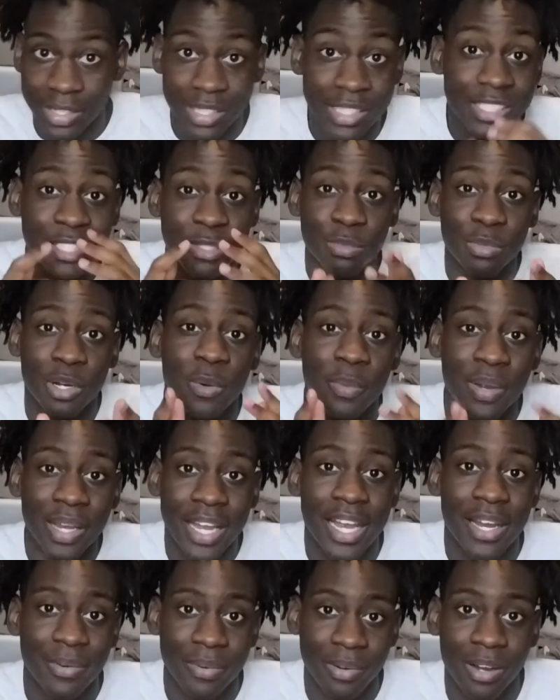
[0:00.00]
this is what We
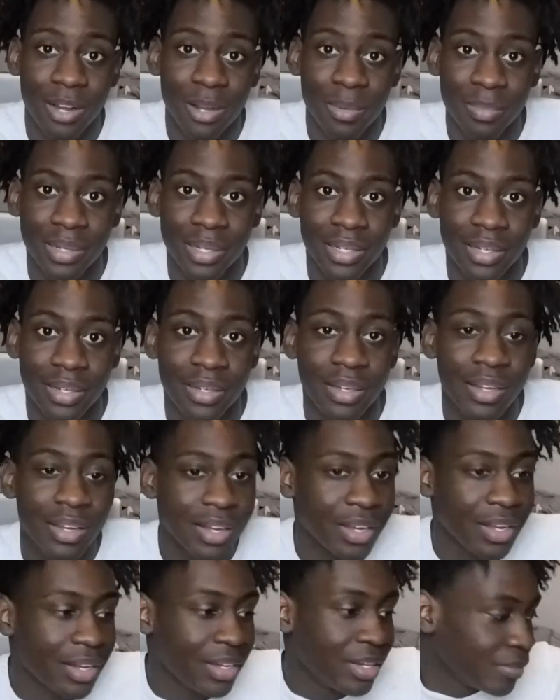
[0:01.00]
Hate Ron, man.
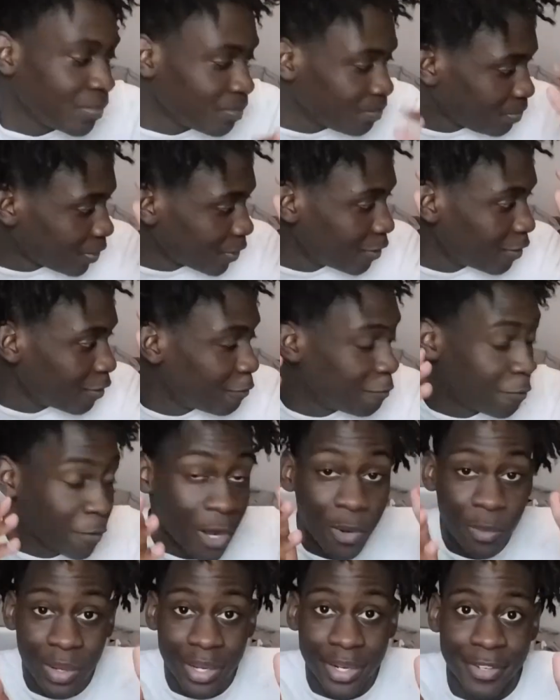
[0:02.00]

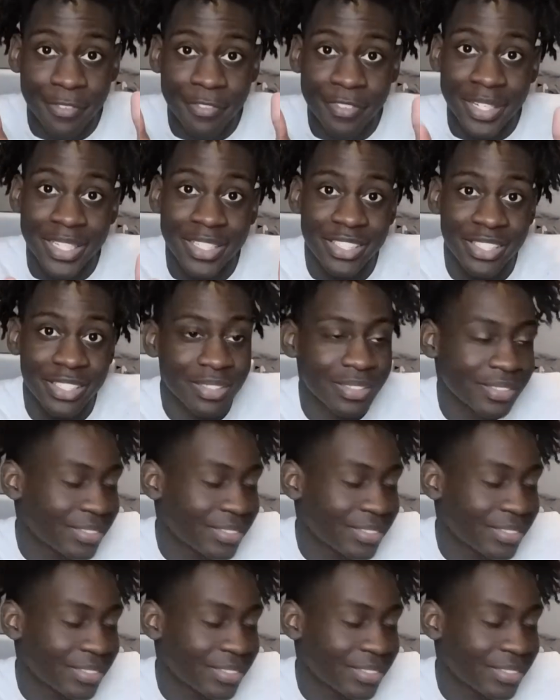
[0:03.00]
Fuck with division.